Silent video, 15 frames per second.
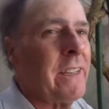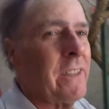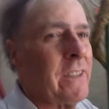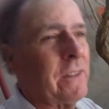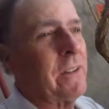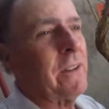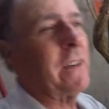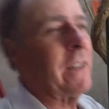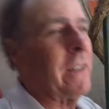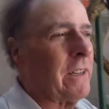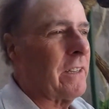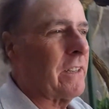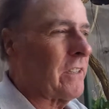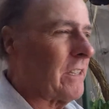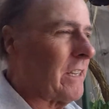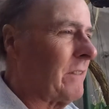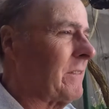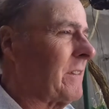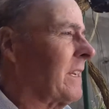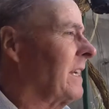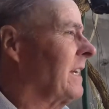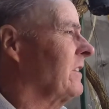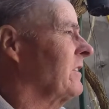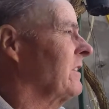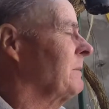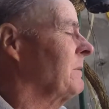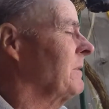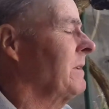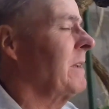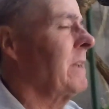so I've got a lot of stuff to catch up
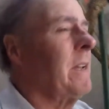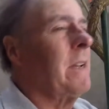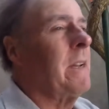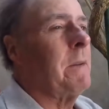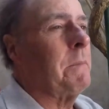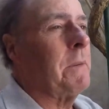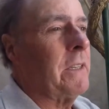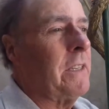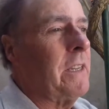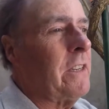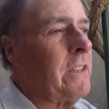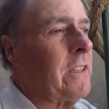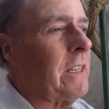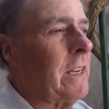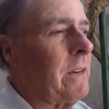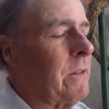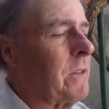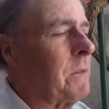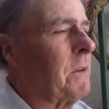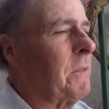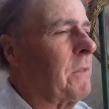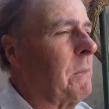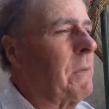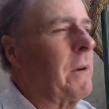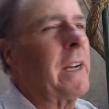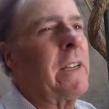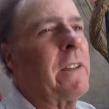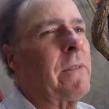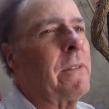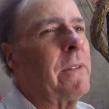on. But yesterday was a bit of a
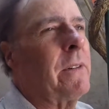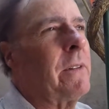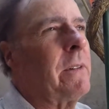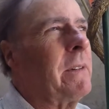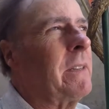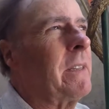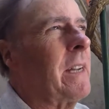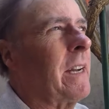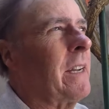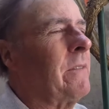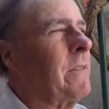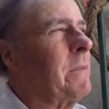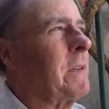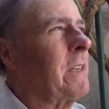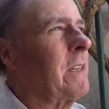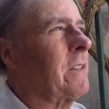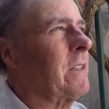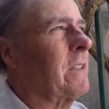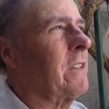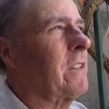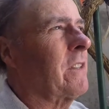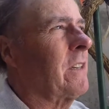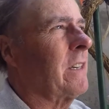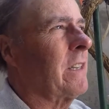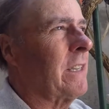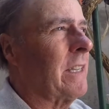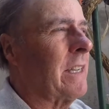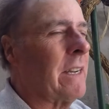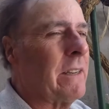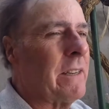breakthrough day for me because I decided to
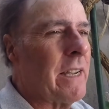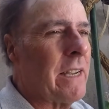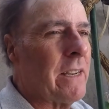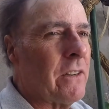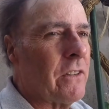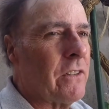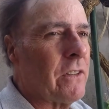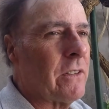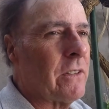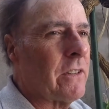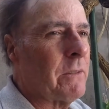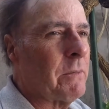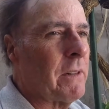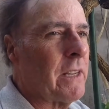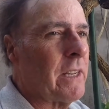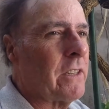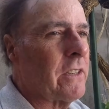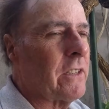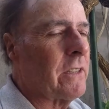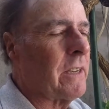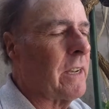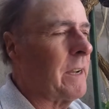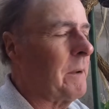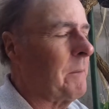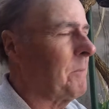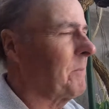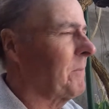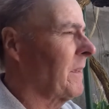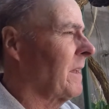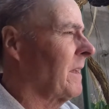go down to John's place
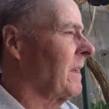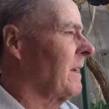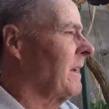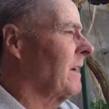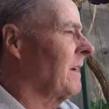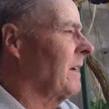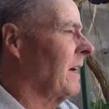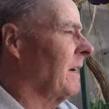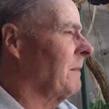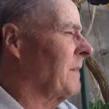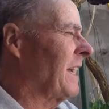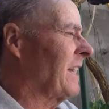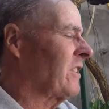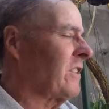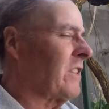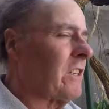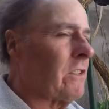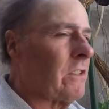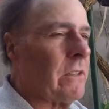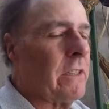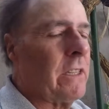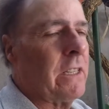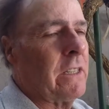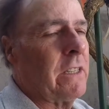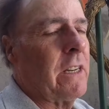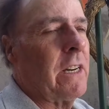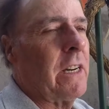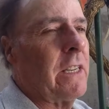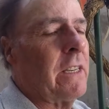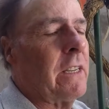about 6:30 at
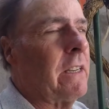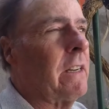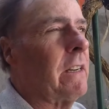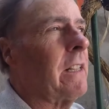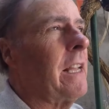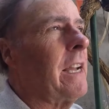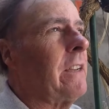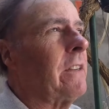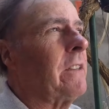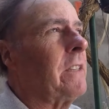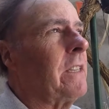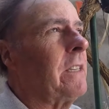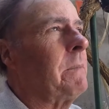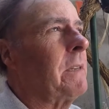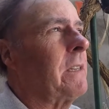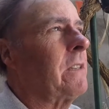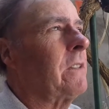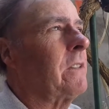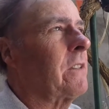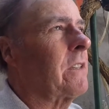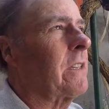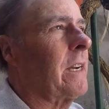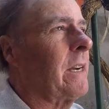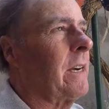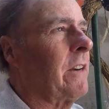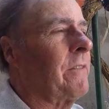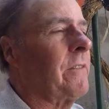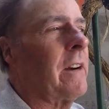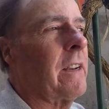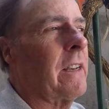night, and I'm glad I did because
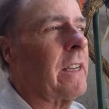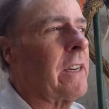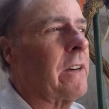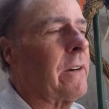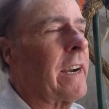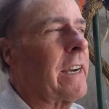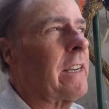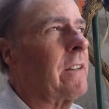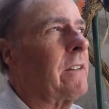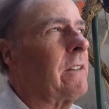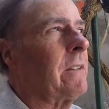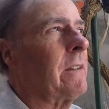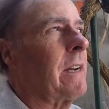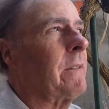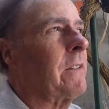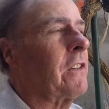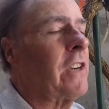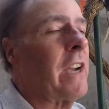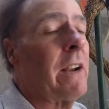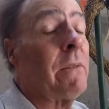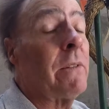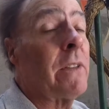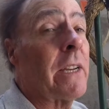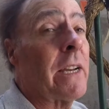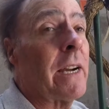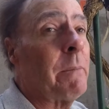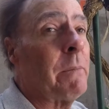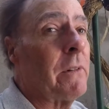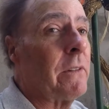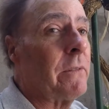I finally cracked it to have a chat with a
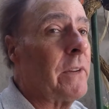couple of